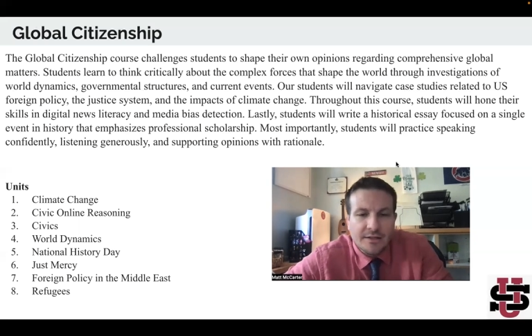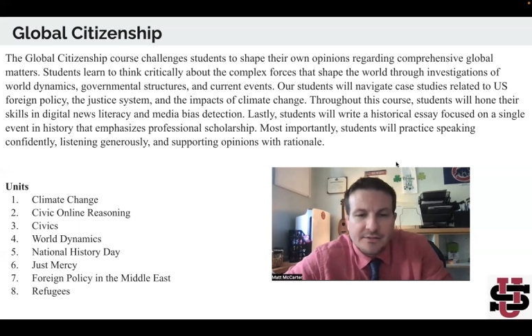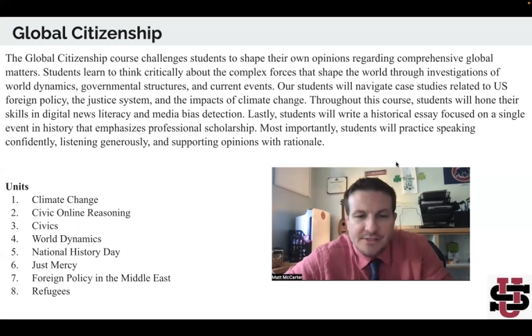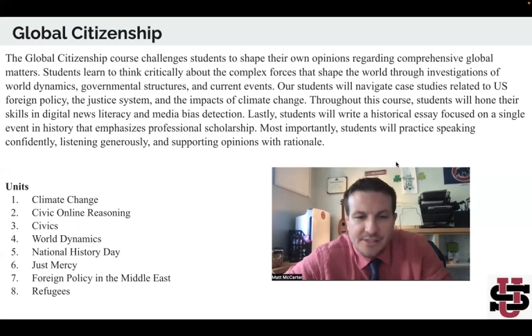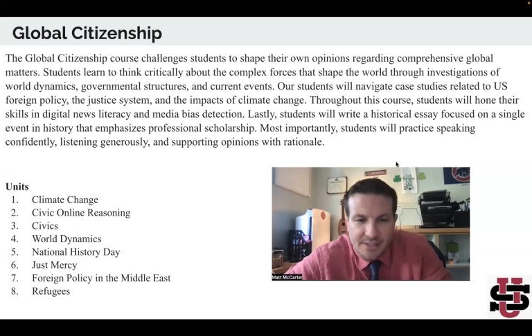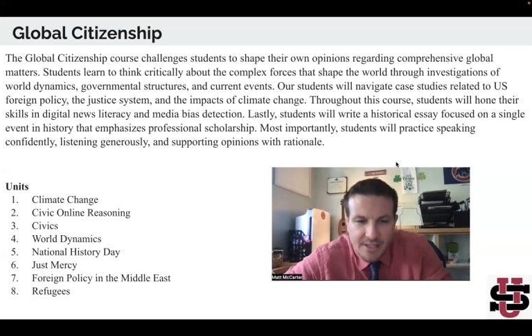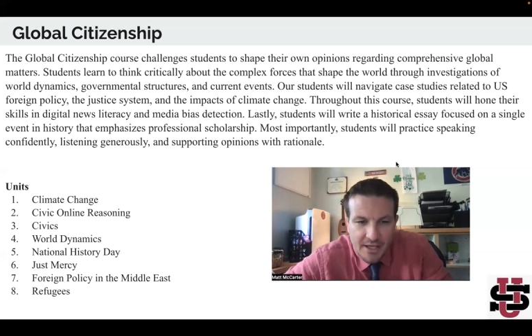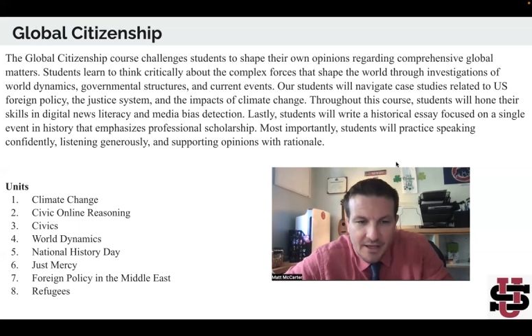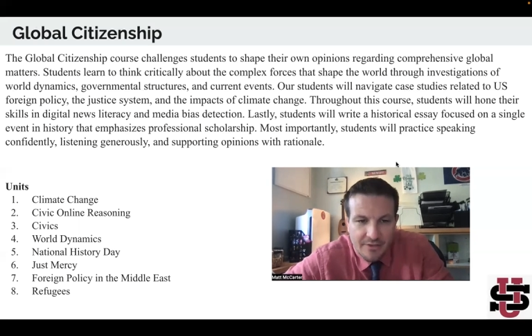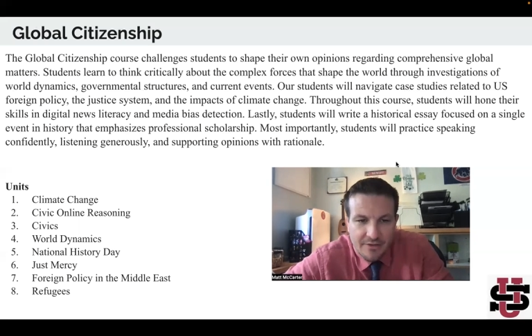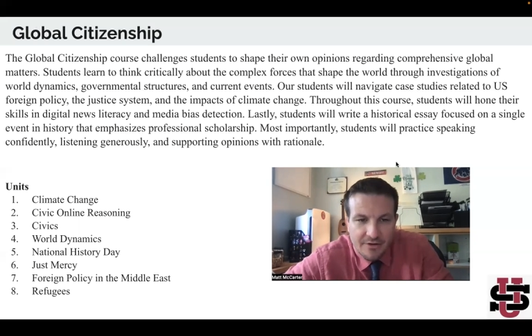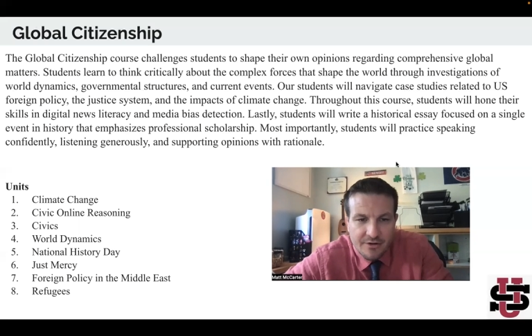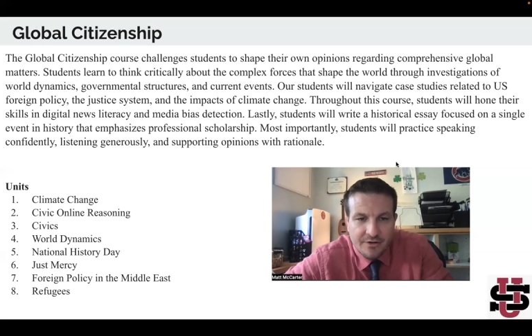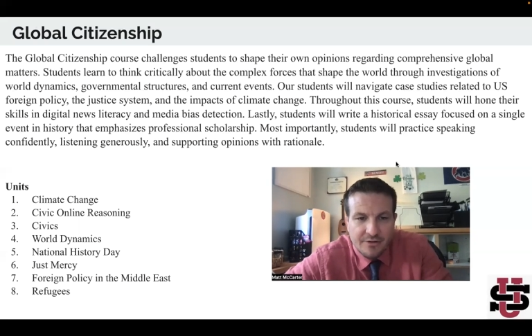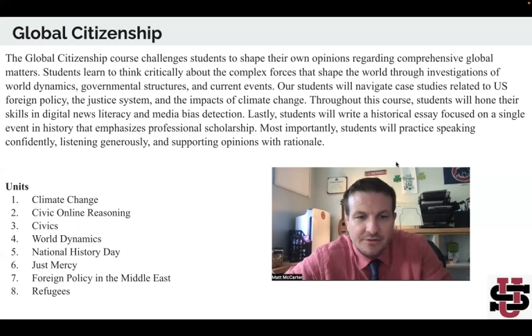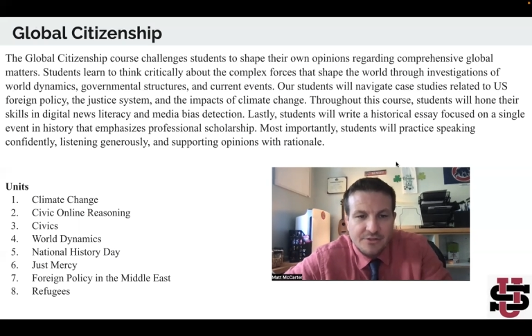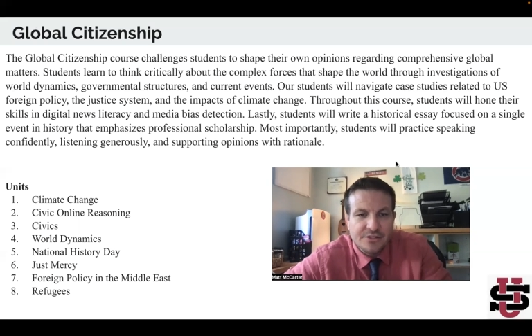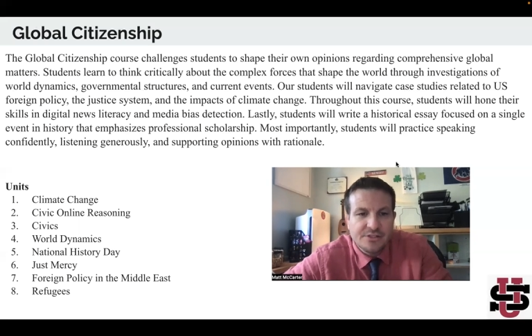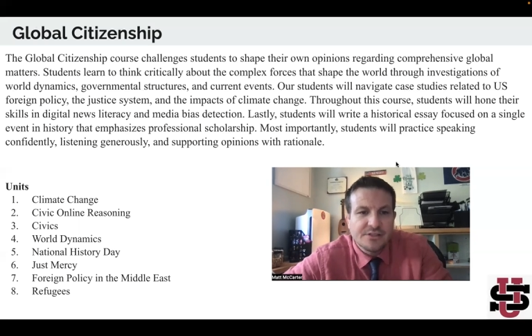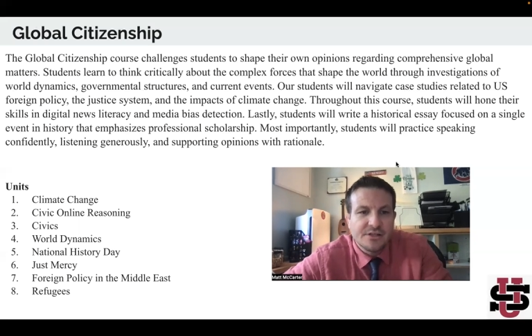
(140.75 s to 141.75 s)

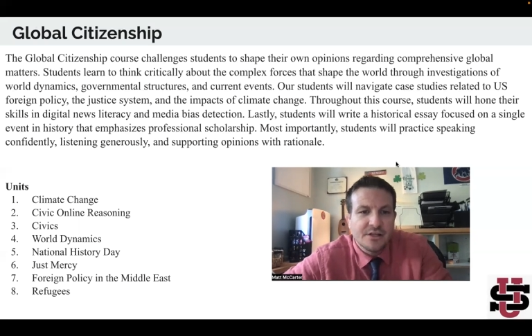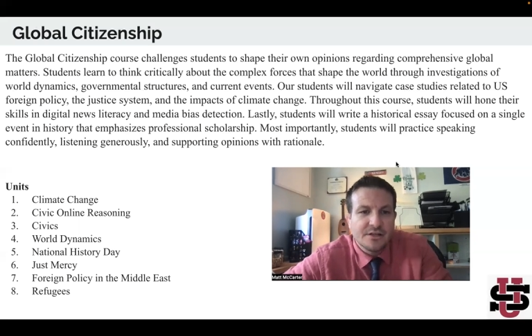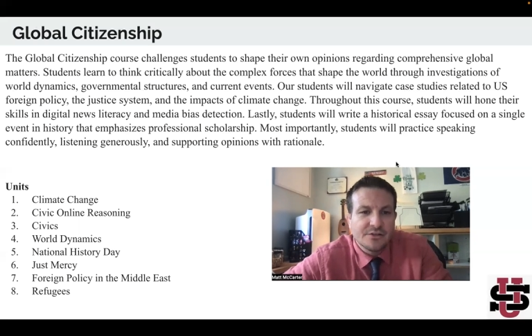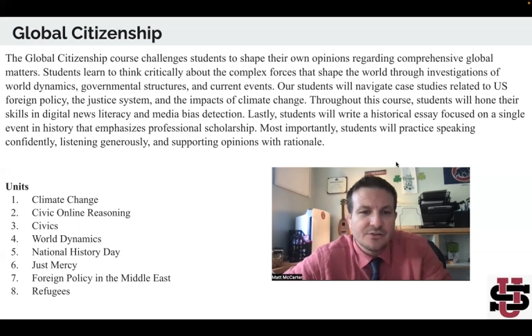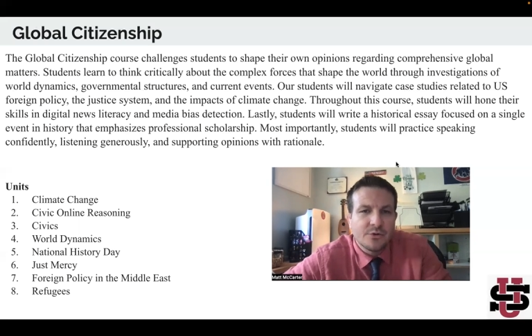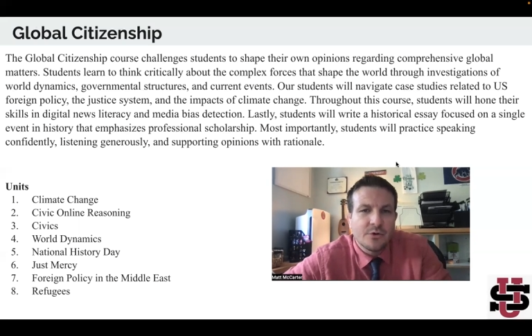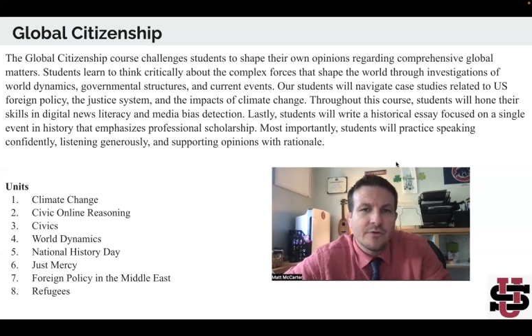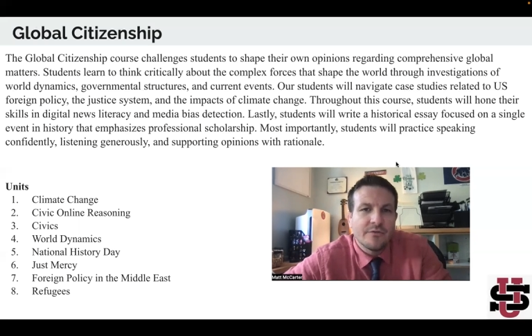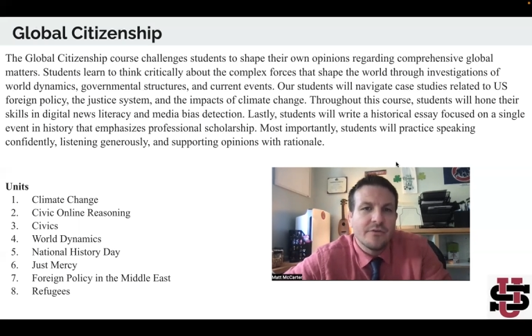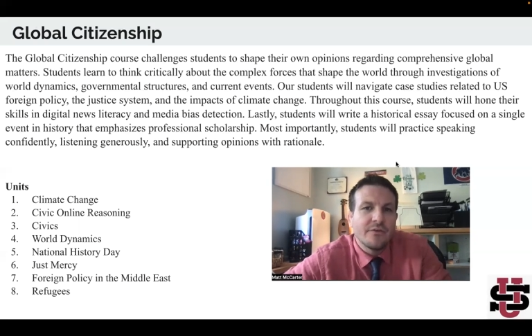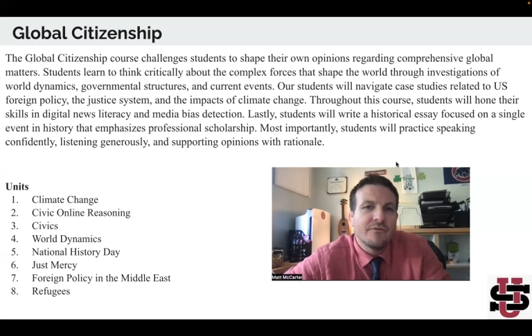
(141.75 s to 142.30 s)
together, just a sort of